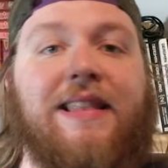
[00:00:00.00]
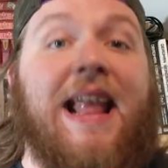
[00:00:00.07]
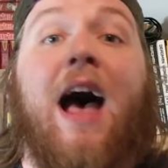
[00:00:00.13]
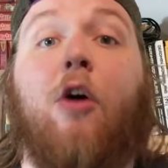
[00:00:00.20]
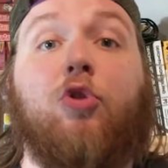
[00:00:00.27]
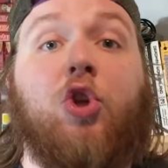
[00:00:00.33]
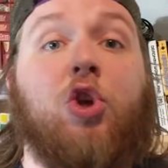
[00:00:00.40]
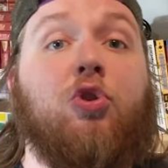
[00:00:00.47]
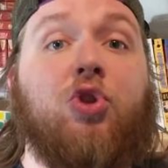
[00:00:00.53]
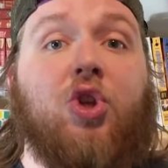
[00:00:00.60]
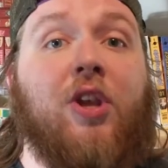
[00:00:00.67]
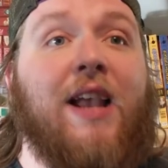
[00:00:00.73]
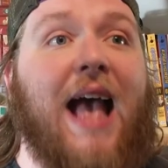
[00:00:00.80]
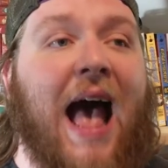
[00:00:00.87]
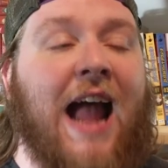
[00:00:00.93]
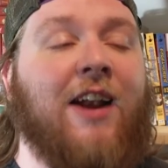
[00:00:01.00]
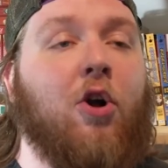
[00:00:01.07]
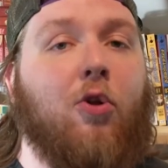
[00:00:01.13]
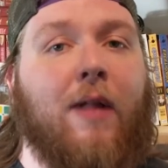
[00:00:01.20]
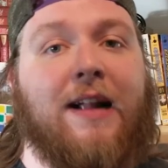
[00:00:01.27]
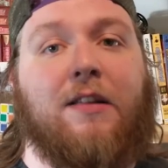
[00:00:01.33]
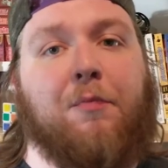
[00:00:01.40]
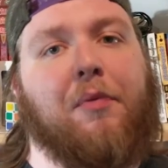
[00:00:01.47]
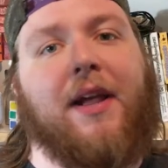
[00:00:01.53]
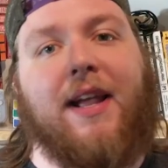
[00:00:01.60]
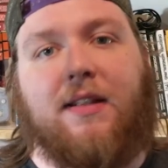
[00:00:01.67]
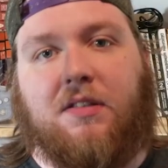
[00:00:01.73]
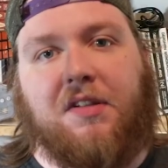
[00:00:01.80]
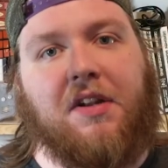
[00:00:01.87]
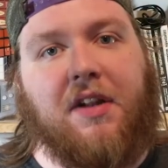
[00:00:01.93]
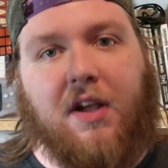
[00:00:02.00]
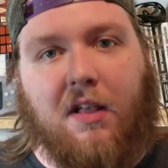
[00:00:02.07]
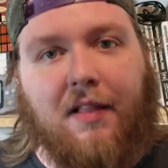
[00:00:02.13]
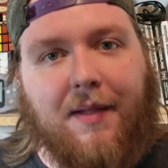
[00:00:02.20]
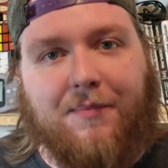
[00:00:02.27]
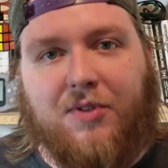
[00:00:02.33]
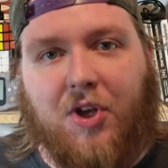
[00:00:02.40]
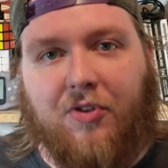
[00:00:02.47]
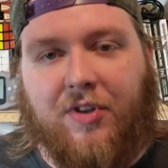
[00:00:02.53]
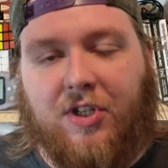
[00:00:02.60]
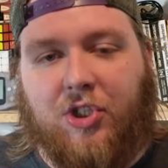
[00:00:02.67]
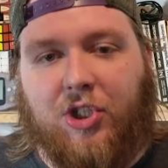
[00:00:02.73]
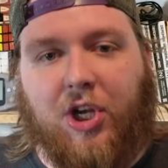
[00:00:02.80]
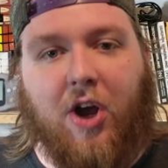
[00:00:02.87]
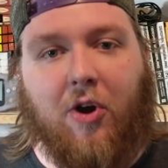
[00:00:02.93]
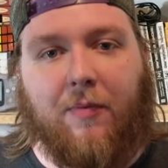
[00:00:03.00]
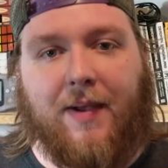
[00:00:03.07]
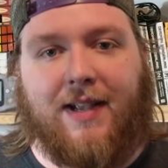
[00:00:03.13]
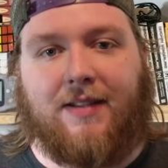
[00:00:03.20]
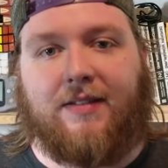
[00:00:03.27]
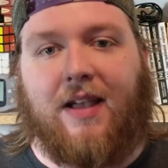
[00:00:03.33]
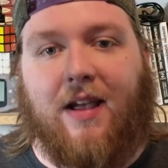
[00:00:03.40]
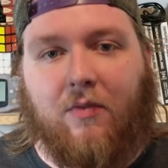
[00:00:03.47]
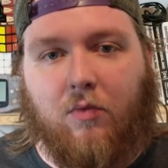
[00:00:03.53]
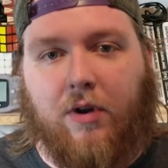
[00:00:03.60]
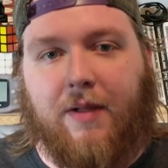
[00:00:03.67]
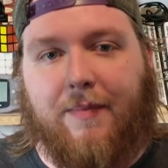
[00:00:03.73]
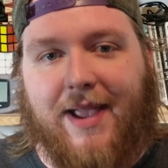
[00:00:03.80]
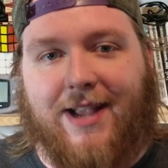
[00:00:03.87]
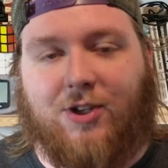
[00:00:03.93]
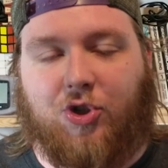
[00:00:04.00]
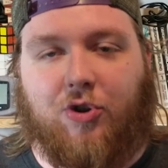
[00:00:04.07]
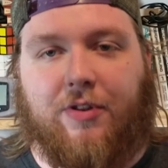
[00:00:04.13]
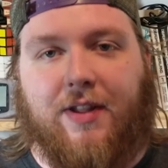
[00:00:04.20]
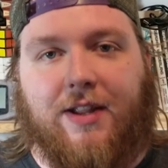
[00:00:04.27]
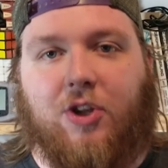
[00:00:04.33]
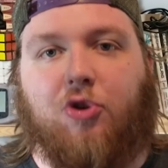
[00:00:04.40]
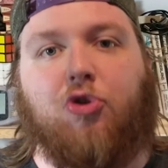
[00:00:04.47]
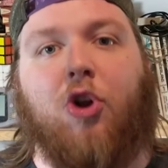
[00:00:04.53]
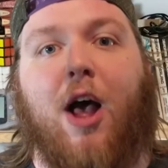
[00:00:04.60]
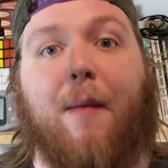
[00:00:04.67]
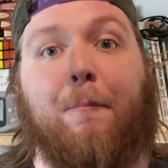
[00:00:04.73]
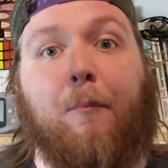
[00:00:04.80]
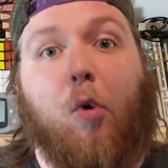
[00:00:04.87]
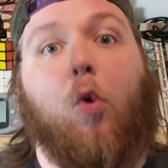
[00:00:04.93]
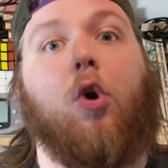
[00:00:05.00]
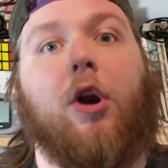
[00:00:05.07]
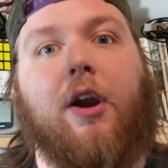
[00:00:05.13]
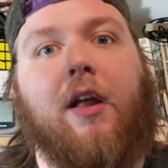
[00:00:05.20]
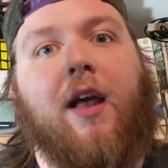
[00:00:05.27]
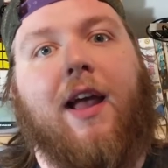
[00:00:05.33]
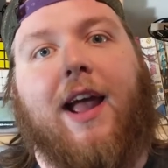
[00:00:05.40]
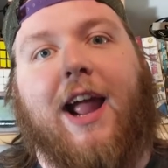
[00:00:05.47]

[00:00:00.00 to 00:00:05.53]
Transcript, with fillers: Now, usually I don't like to play extended clips on this show because I want to make sure that you're not bored